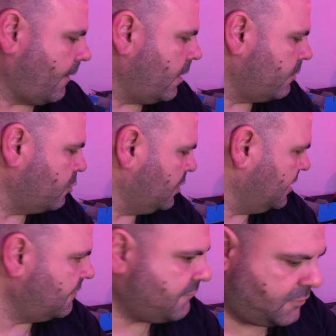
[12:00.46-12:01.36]
I will
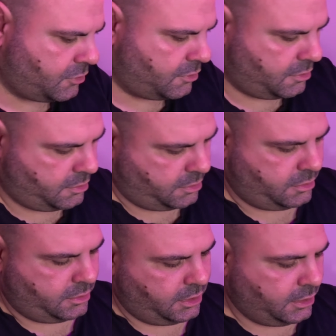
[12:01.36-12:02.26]
give you
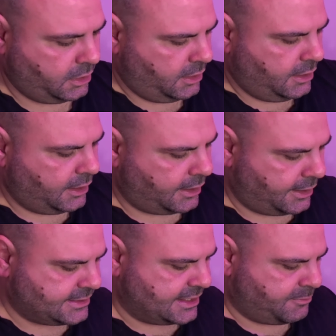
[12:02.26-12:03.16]
an
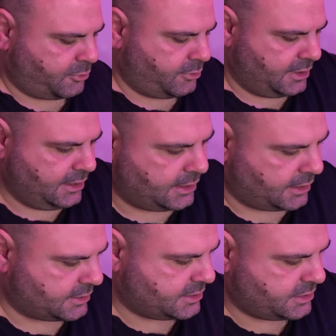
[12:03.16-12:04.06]
example
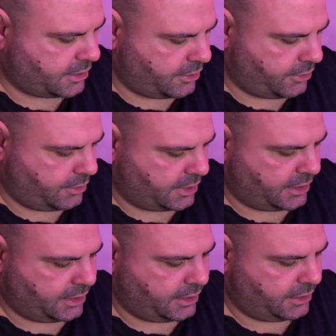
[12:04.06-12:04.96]
here.
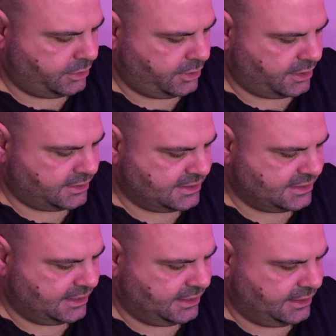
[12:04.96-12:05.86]
So you can
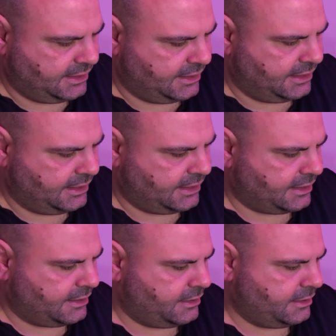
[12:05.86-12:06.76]
see
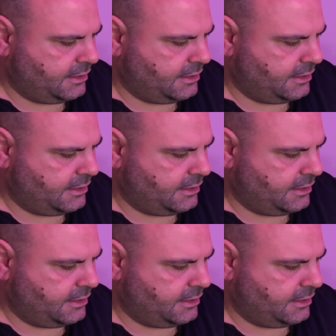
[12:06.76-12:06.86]
here,